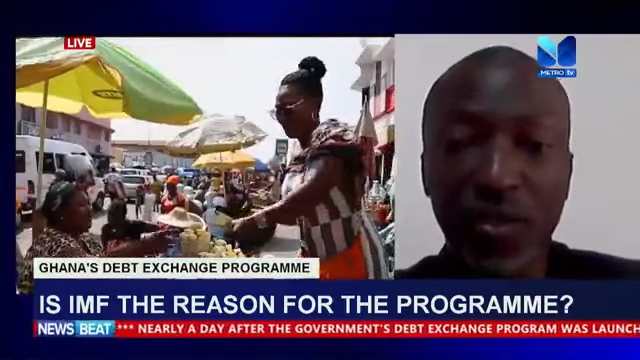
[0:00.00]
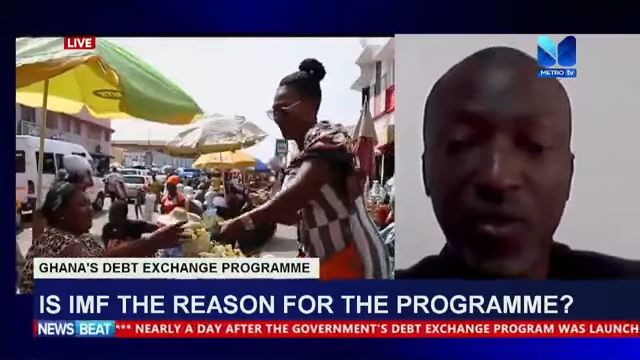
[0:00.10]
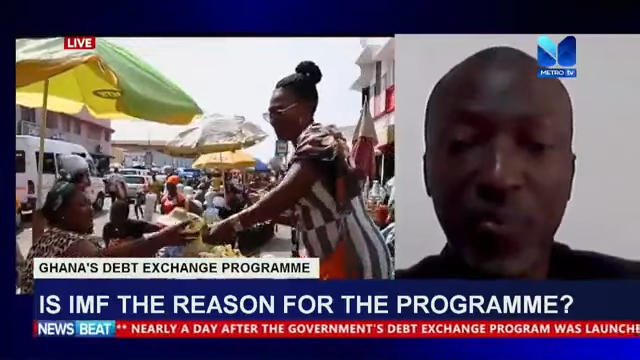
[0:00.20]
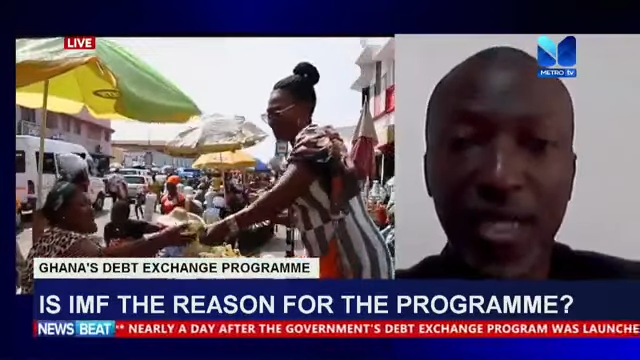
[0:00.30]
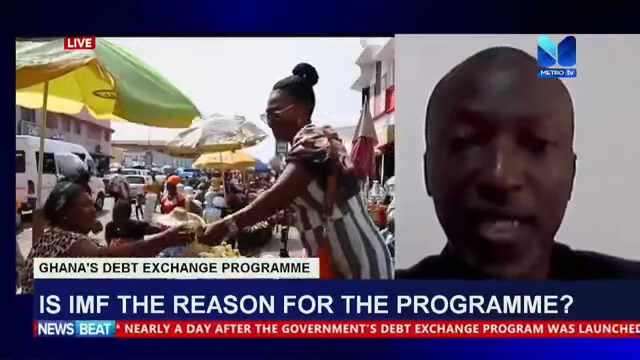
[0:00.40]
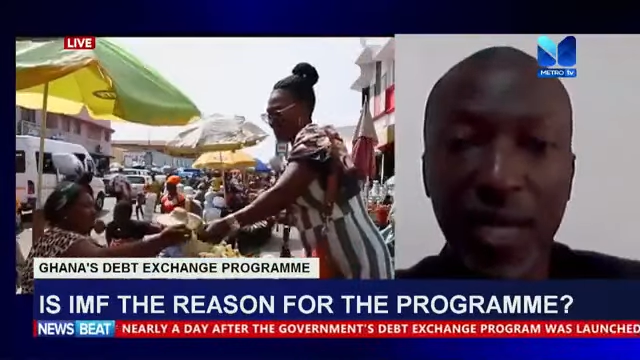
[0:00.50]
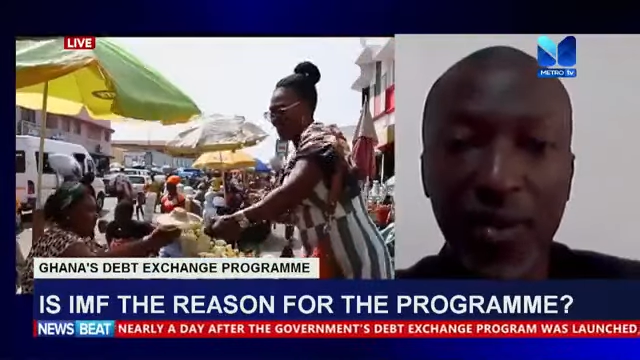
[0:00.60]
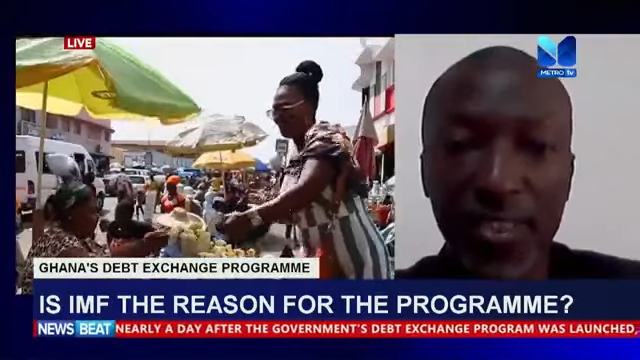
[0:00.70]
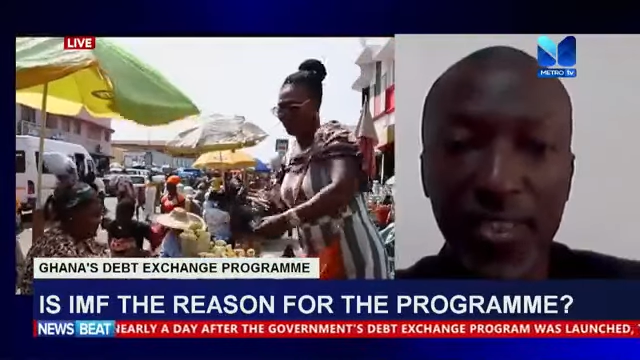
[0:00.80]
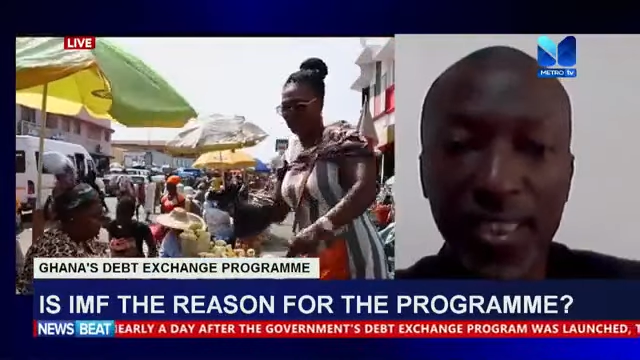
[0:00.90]
No panic
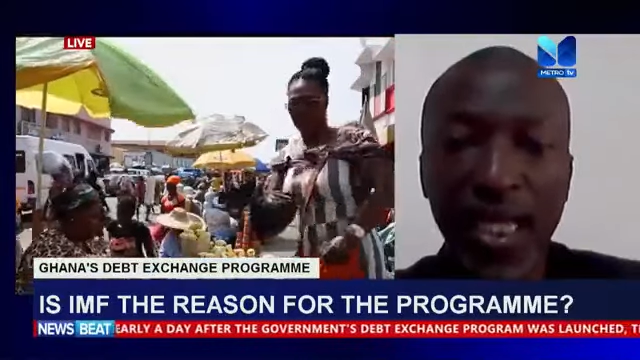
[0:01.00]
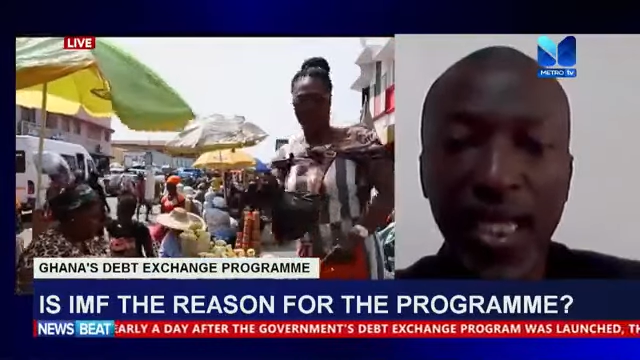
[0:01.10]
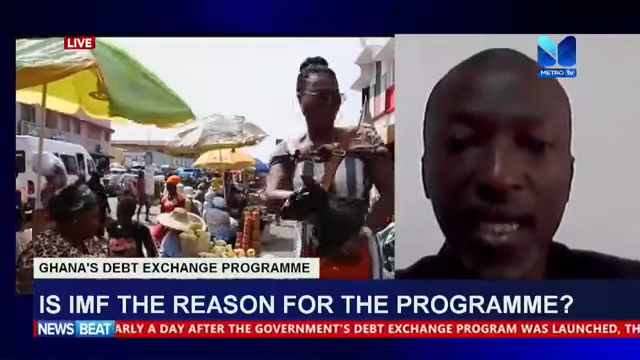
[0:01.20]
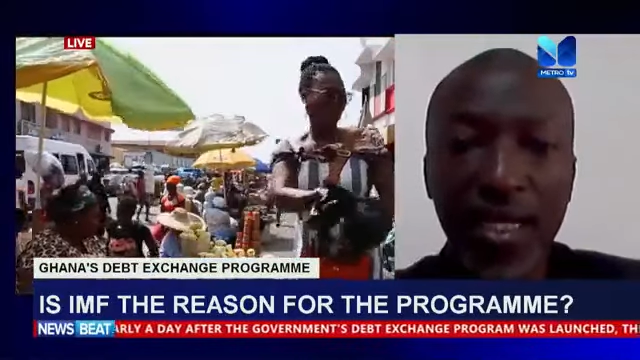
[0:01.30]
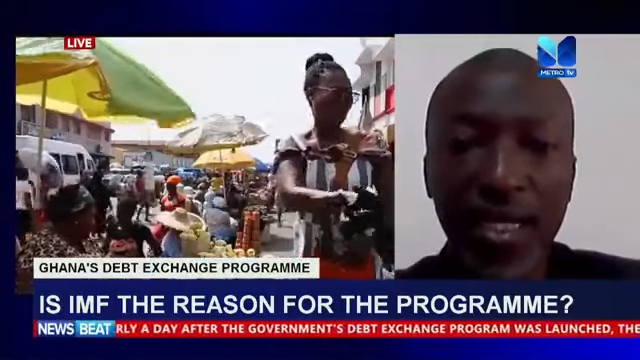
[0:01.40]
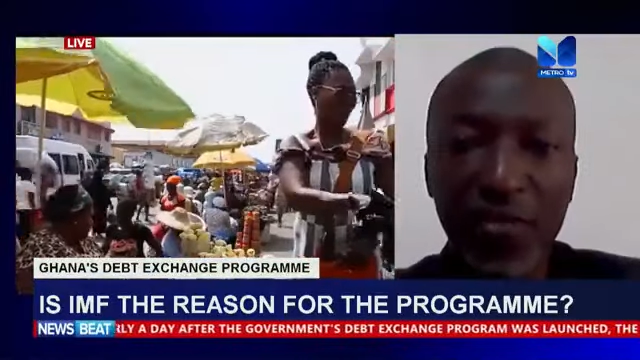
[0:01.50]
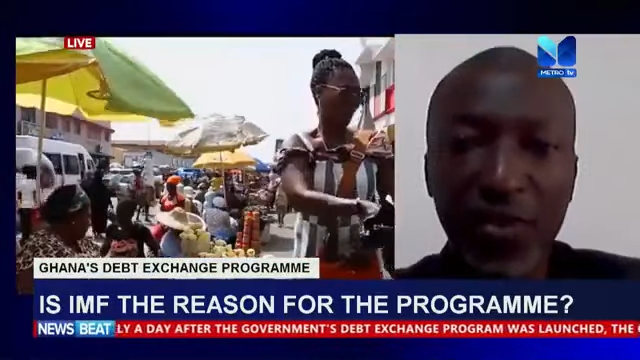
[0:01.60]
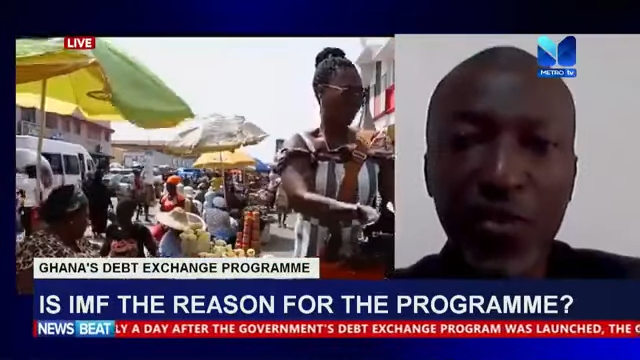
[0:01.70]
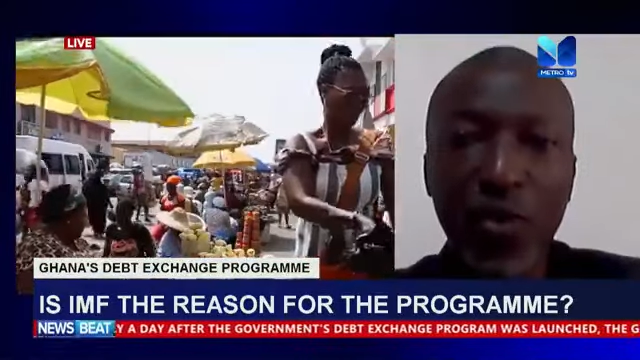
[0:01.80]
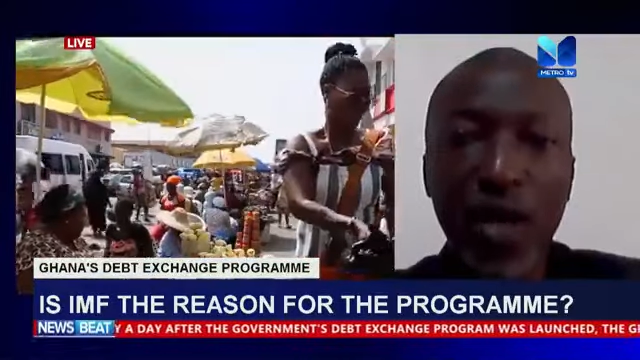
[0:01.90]
about it.
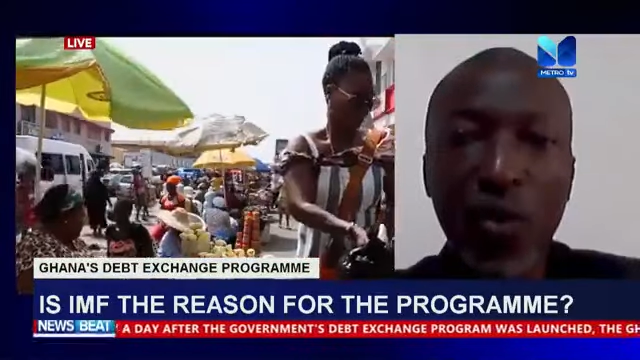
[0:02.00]
Individual